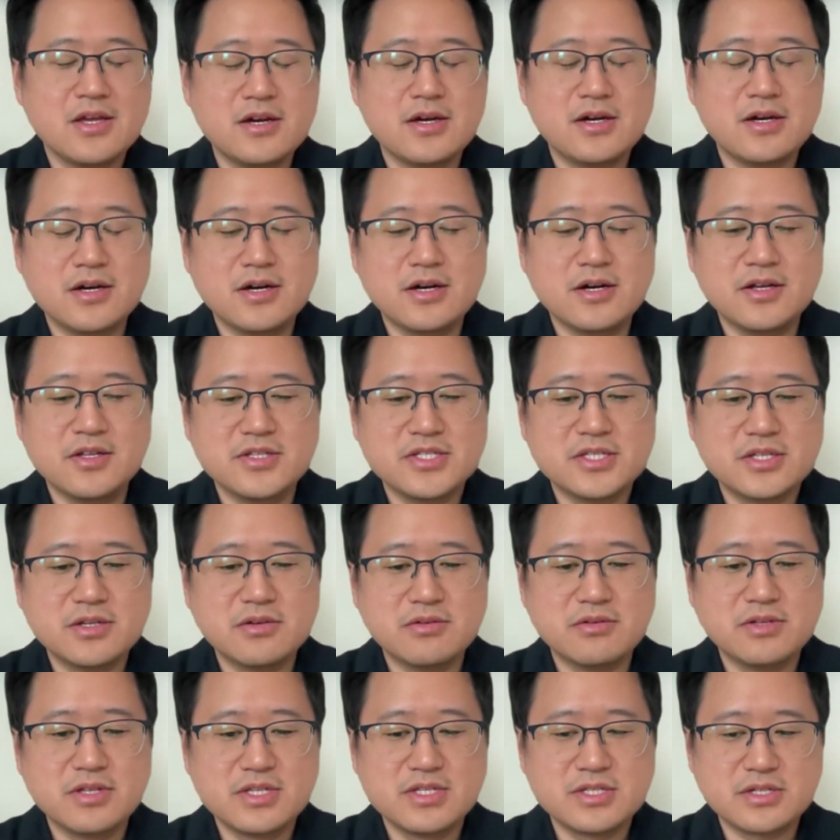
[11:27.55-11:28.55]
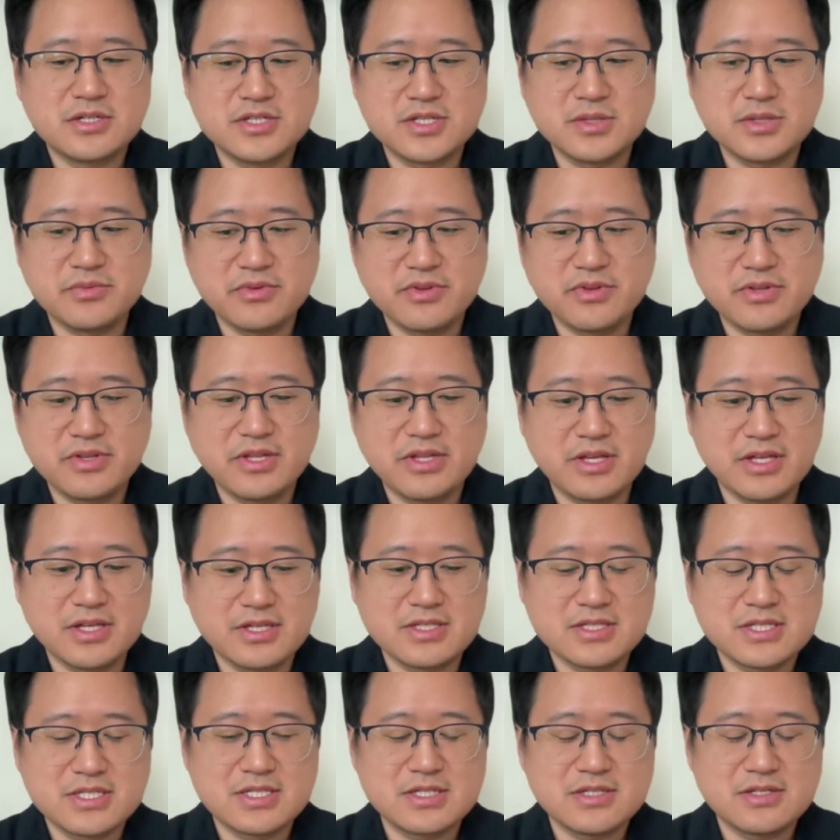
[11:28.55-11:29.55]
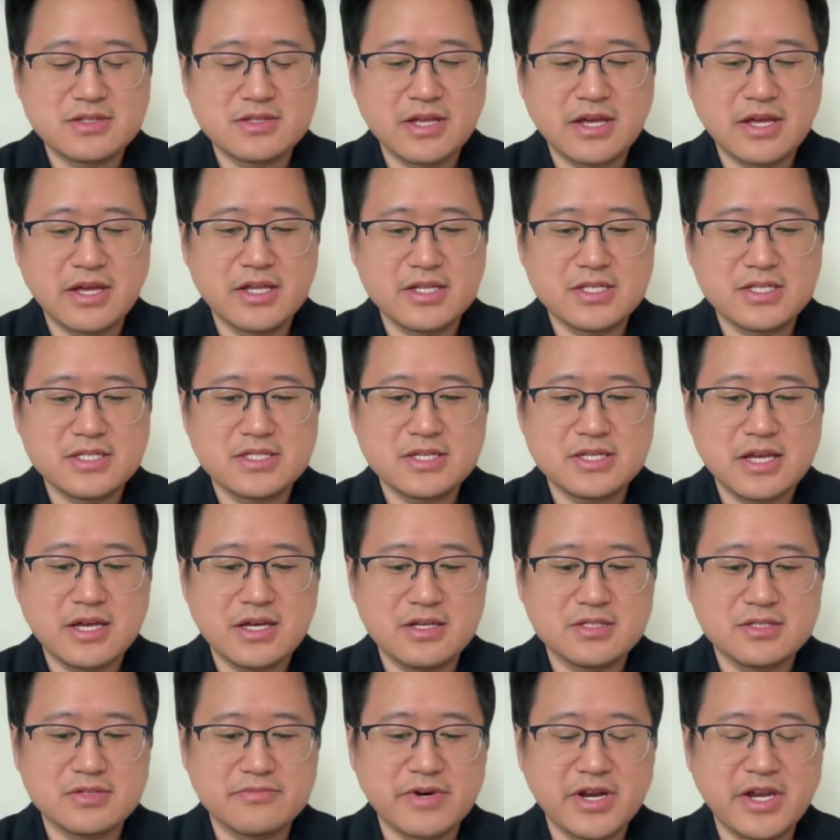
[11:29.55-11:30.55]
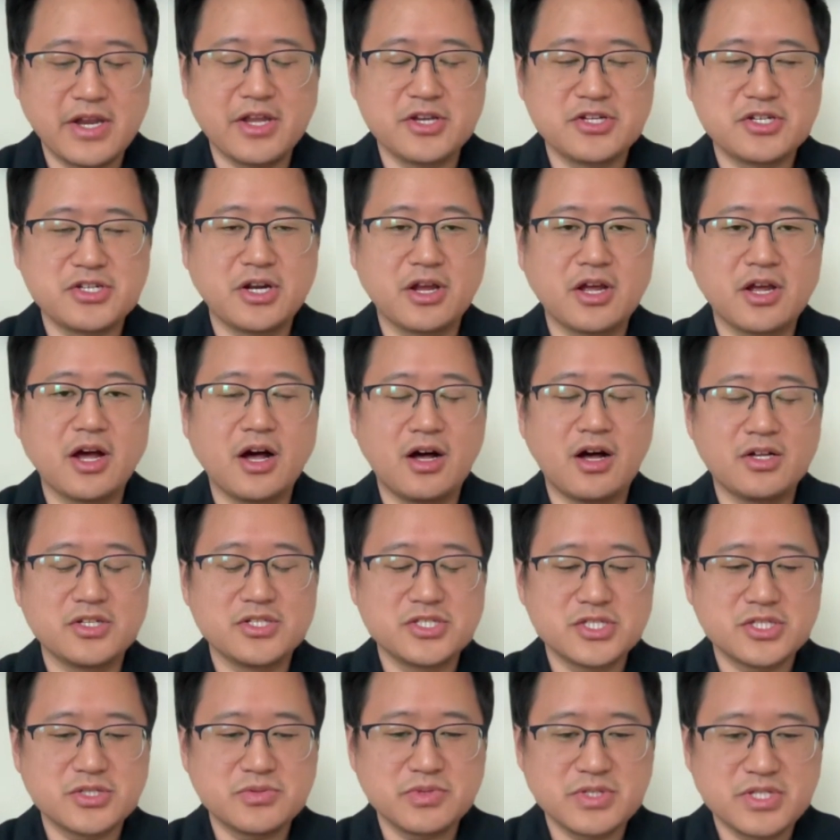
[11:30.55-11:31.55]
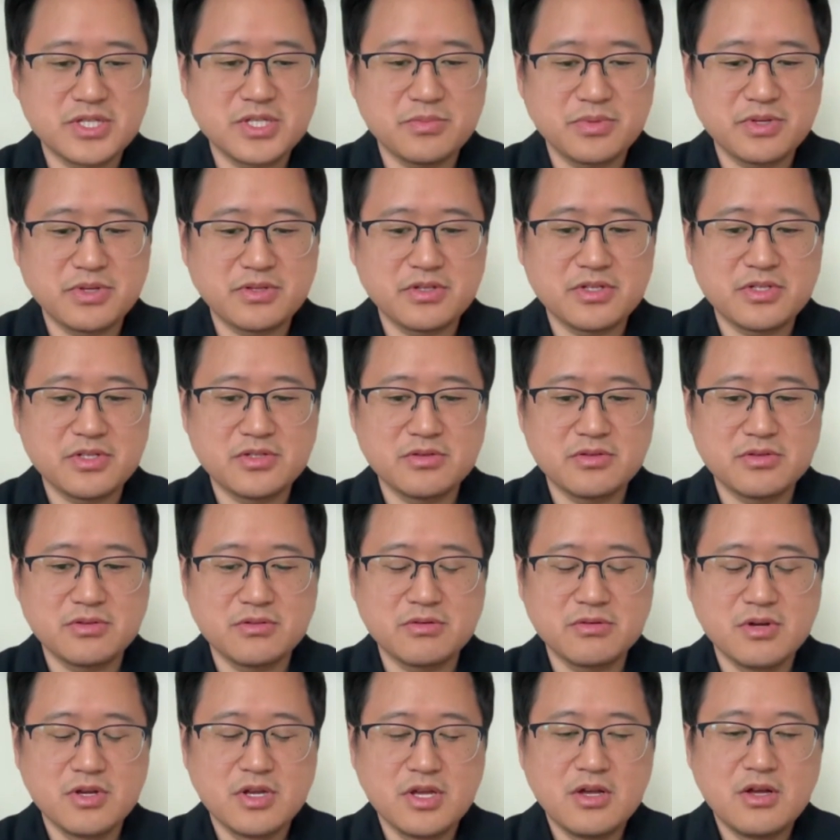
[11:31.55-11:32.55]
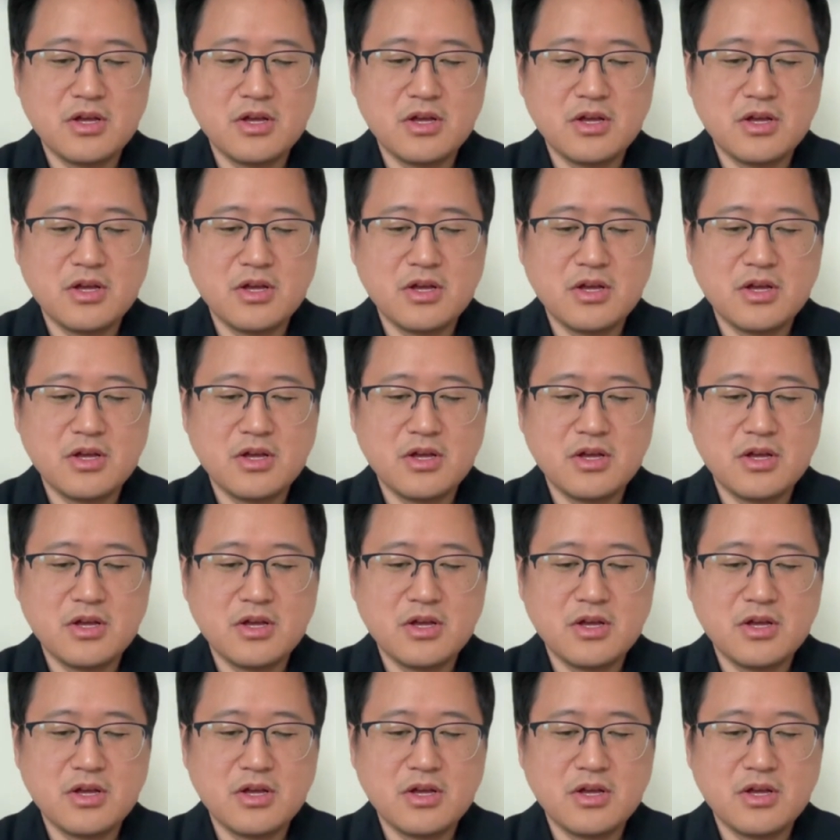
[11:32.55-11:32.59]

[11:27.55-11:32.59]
And so these are some of the things that as a radiation oncologist, we typically do.